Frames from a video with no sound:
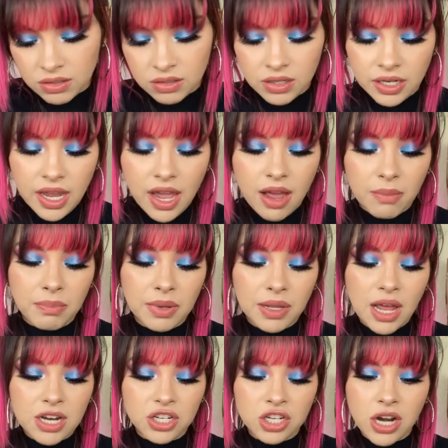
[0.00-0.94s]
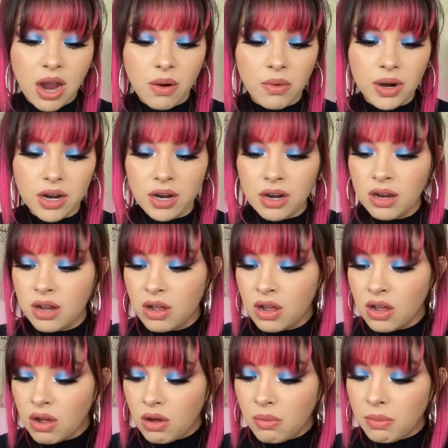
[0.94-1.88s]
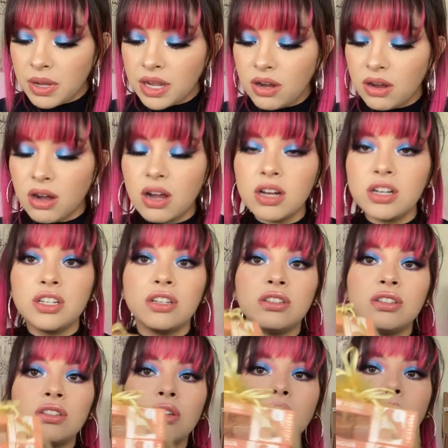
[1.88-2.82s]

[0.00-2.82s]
Yeah, blush hour. Oh my gosh, there's so